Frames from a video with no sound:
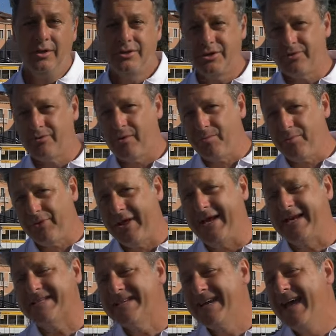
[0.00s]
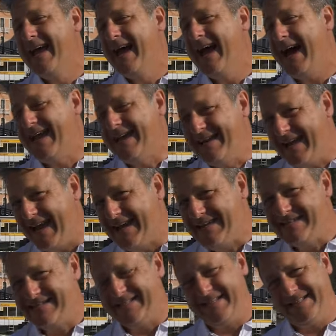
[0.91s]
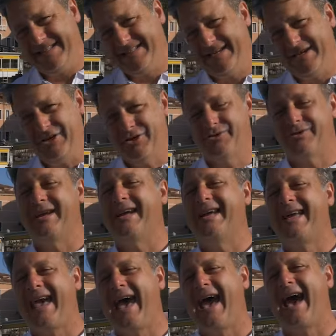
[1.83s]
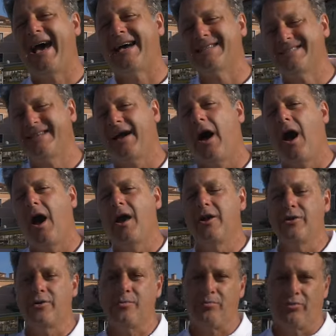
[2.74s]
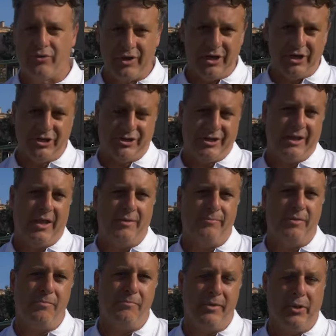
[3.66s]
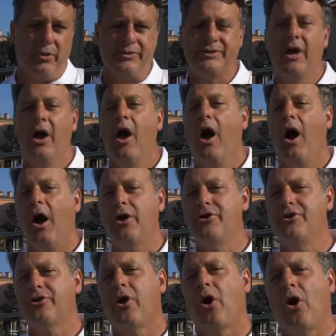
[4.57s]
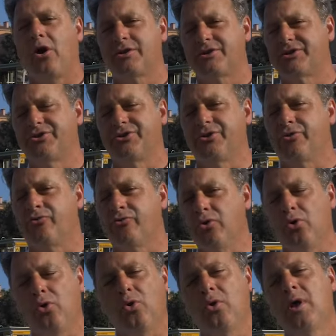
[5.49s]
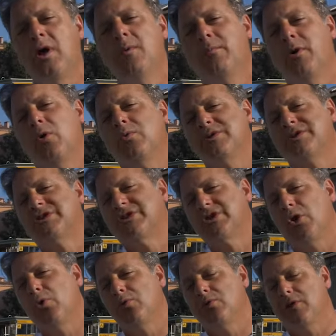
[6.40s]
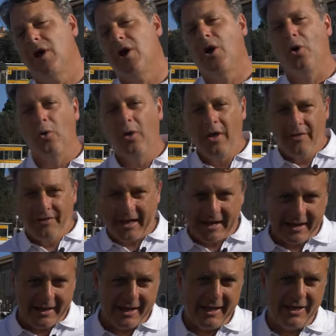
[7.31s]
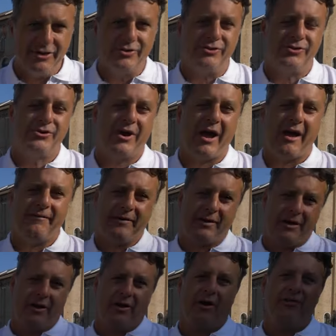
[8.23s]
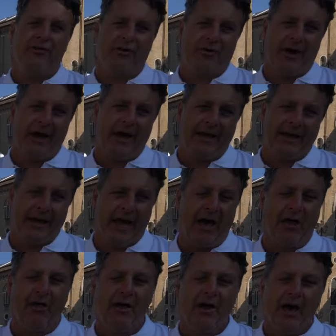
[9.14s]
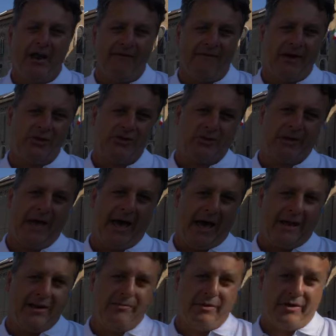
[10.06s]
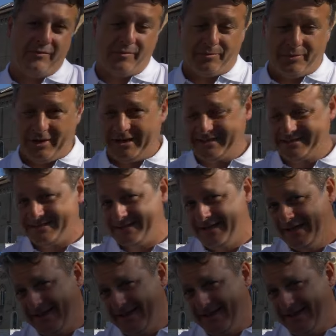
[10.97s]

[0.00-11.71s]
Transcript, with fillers: to replace a 19th century cast iron bridge that had been built under Austrian rule, but was so low that it hindered traffic here on the Grand Canal and eventually had to be replaced.